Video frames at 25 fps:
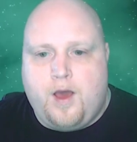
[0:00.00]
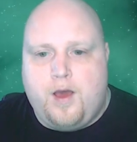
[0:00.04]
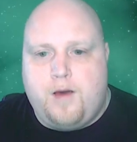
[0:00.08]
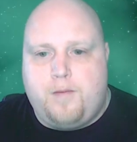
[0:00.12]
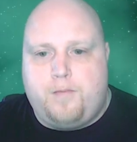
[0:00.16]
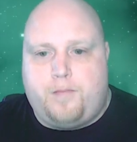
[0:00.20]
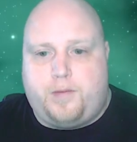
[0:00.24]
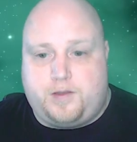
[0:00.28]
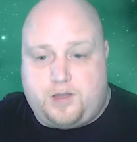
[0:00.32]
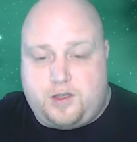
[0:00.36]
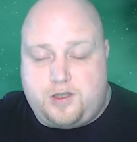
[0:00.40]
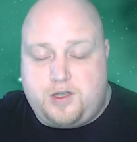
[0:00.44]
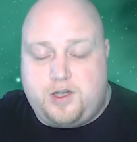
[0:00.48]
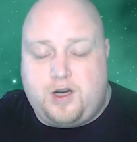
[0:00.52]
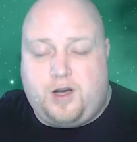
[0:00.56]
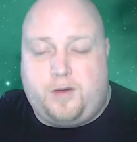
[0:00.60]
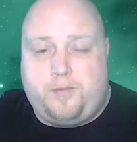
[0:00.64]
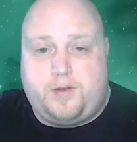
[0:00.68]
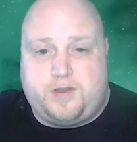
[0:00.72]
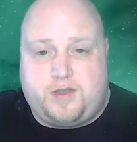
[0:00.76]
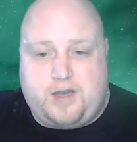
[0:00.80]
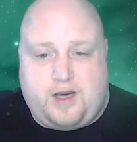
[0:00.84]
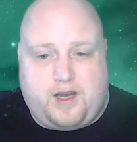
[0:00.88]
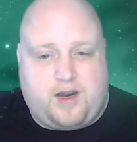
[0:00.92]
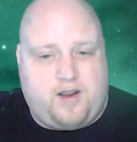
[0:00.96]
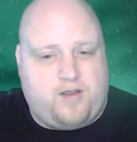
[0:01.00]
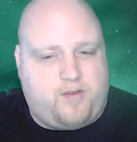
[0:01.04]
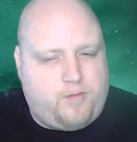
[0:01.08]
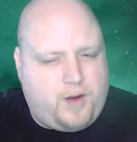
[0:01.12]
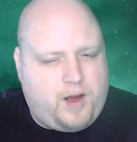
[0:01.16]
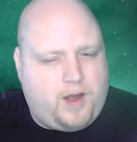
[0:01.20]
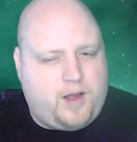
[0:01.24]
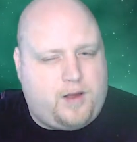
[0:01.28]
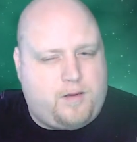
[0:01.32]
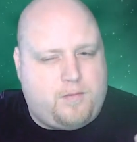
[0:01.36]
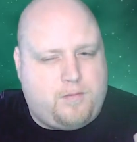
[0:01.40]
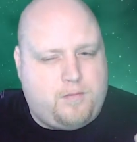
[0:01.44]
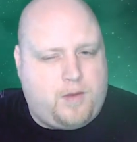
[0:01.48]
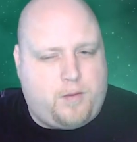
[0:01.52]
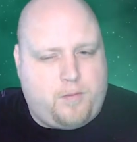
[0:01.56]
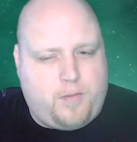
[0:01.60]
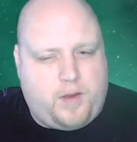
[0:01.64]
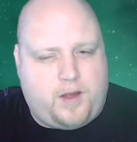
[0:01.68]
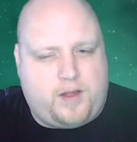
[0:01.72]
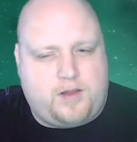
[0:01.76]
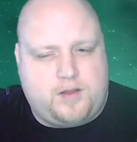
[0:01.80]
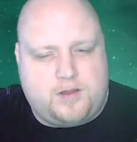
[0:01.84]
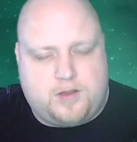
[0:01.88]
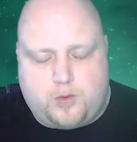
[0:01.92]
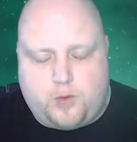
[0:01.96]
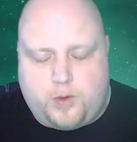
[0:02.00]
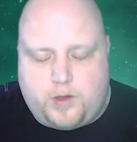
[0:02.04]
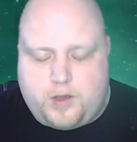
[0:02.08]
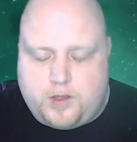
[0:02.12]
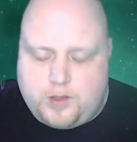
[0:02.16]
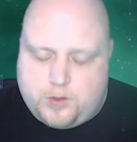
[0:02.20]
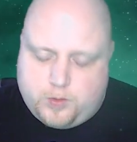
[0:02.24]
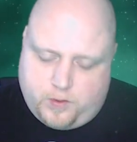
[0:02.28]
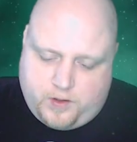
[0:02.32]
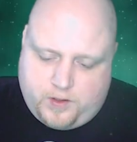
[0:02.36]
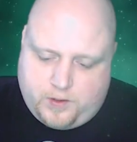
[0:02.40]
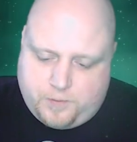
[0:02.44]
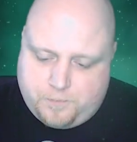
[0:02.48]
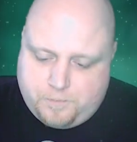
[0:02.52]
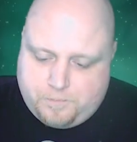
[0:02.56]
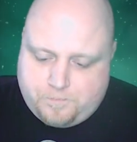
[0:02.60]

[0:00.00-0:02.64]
But the Jump is kind of my main squeeze with him,